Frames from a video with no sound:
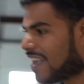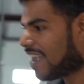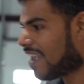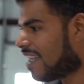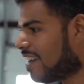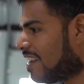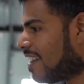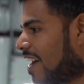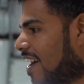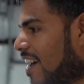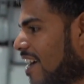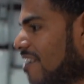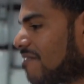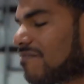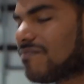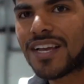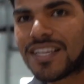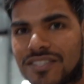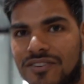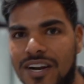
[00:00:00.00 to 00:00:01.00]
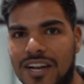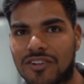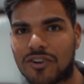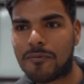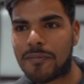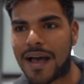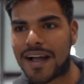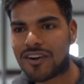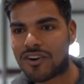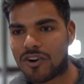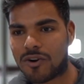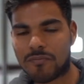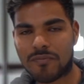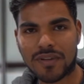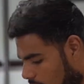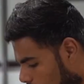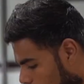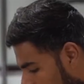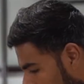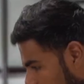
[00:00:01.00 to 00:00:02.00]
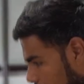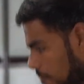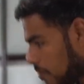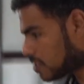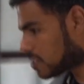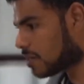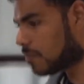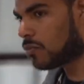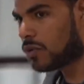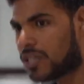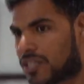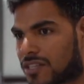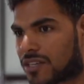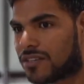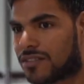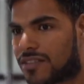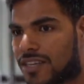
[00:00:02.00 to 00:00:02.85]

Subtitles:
And it's ready to go back home. We're gonna put some wheels on